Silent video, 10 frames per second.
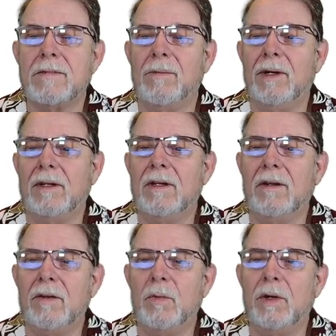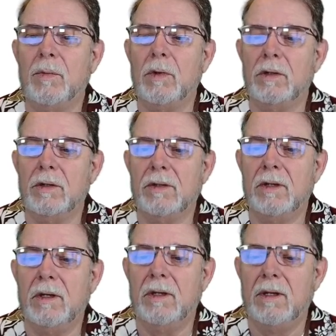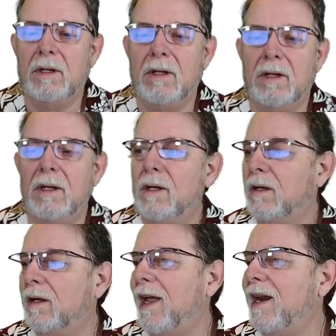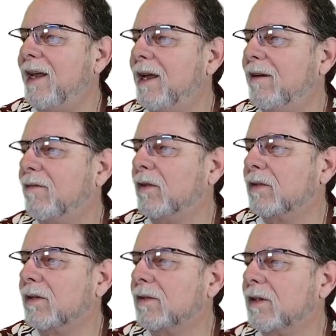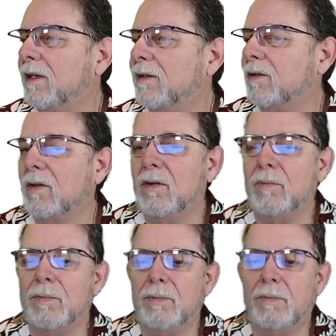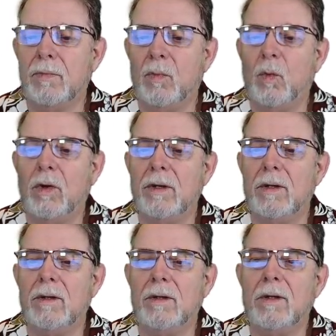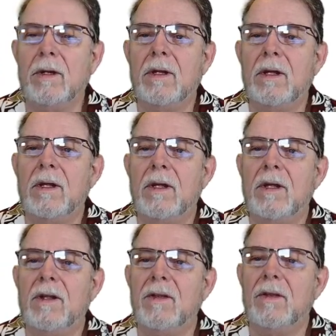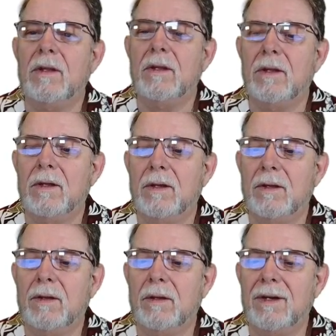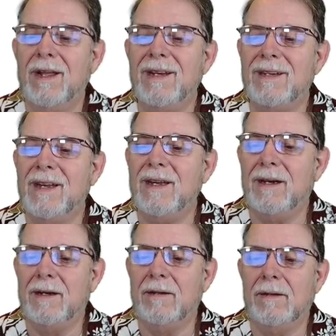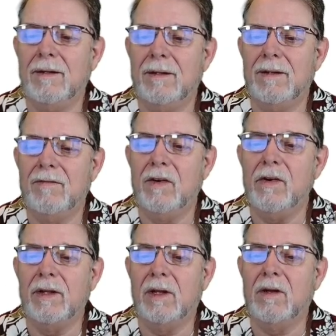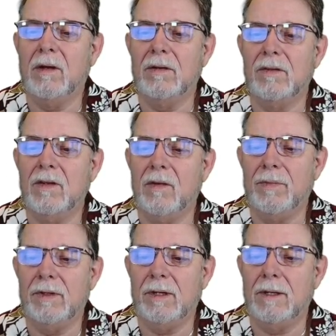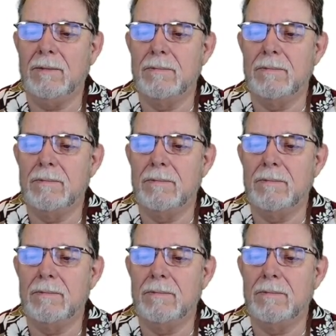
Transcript: Wow, look at all these weird words. 88 verses in Psalm 119. Very long psalm, isn't it?